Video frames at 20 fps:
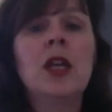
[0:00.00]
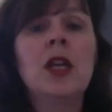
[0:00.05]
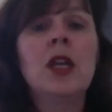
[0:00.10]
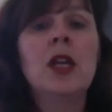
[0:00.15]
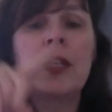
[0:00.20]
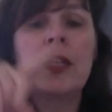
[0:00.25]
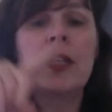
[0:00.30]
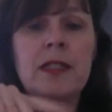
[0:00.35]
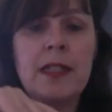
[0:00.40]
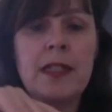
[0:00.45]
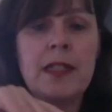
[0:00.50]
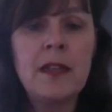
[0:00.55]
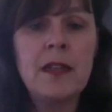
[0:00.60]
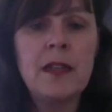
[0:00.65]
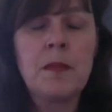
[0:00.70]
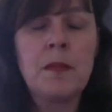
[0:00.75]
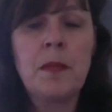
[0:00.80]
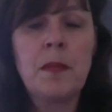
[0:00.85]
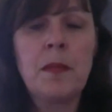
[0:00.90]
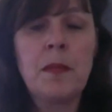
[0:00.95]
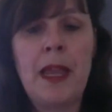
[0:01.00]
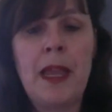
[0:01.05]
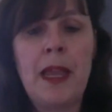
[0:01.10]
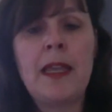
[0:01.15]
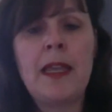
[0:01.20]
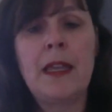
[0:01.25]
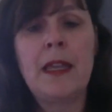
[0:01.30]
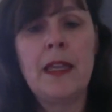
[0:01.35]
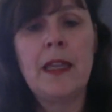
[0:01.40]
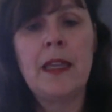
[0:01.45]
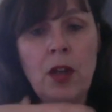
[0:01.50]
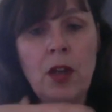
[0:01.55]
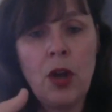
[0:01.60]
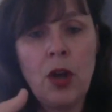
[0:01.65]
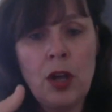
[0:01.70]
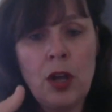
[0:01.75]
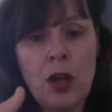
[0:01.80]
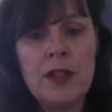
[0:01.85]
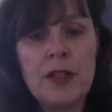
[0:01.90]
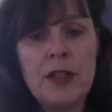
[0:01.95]
Sustainable banking, in
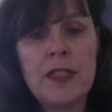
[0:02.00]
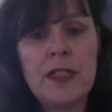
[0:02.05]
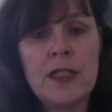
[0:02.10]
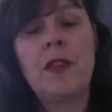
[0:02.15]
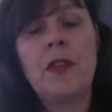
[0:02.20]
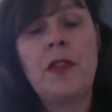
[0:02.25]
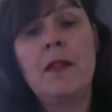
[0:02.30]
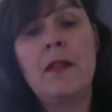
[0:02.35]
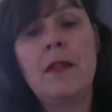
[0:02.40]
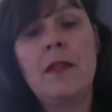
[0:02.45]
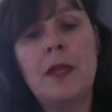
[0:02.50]
contrast to that,